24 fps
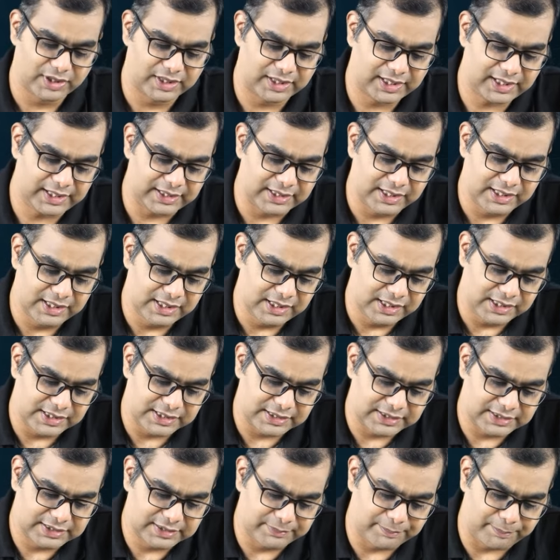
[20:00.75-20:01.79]
right.
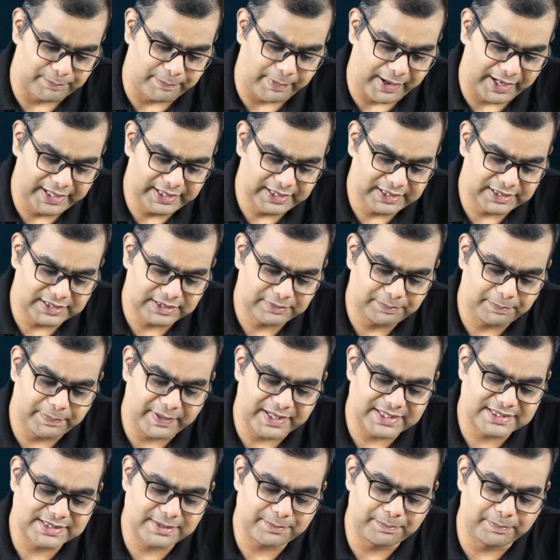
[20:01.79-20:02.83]
The buyer
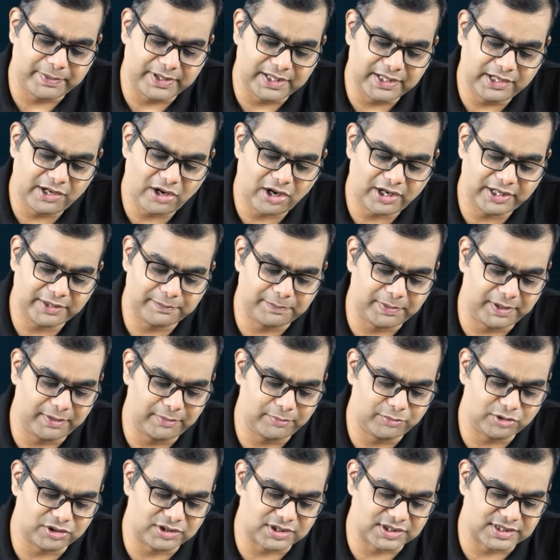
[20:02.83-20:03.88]
pays a periodic
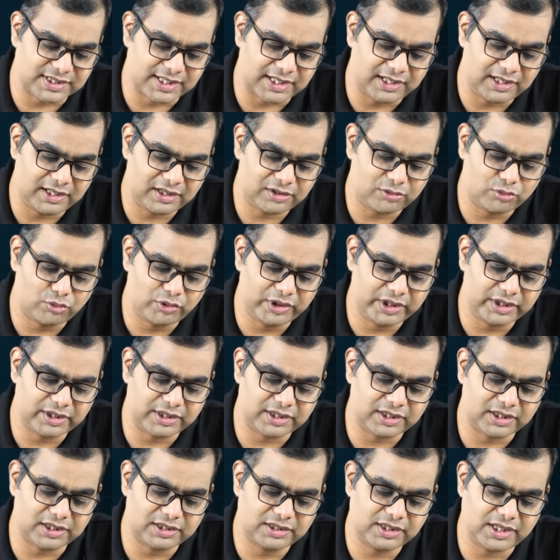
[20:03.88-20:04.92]
premium to the seller, who in
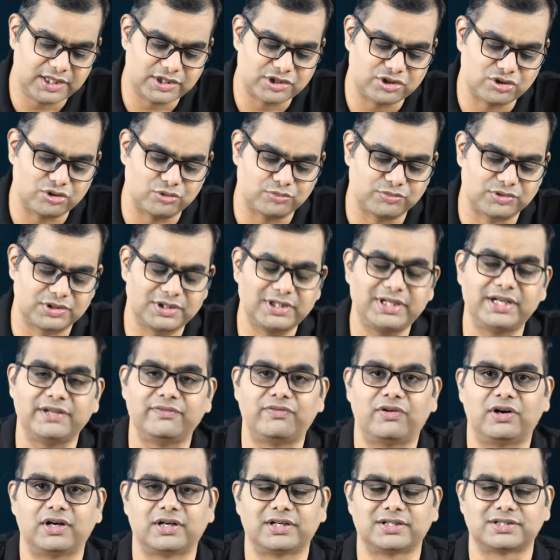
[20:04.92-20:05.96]
turn assumes the
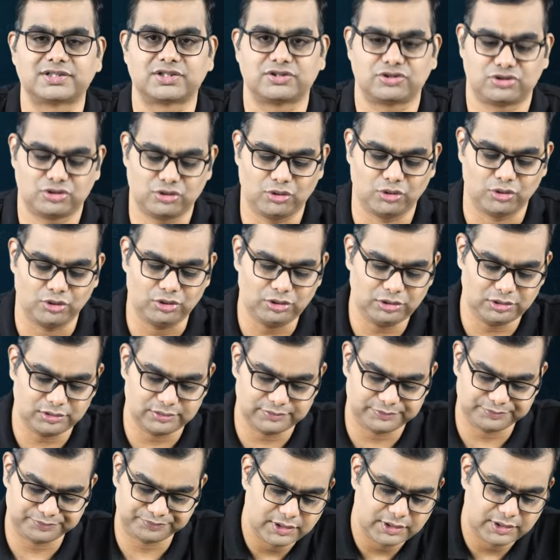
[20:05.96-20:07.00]
default risk. So,
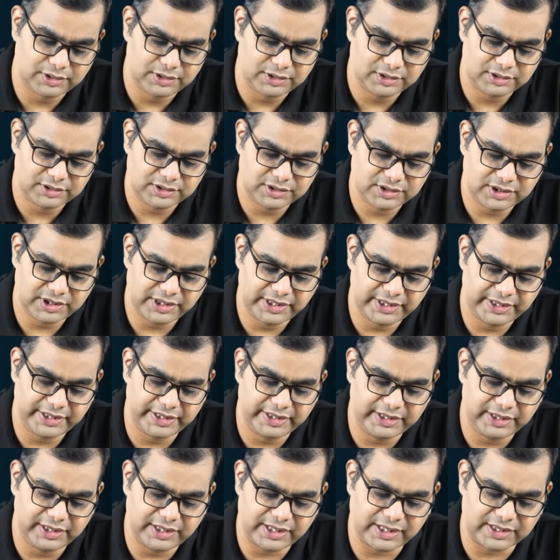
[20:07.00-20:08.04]

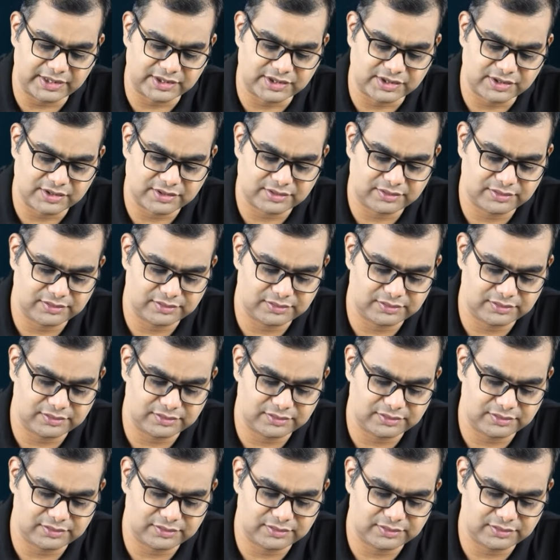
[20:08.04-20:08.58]
CDS.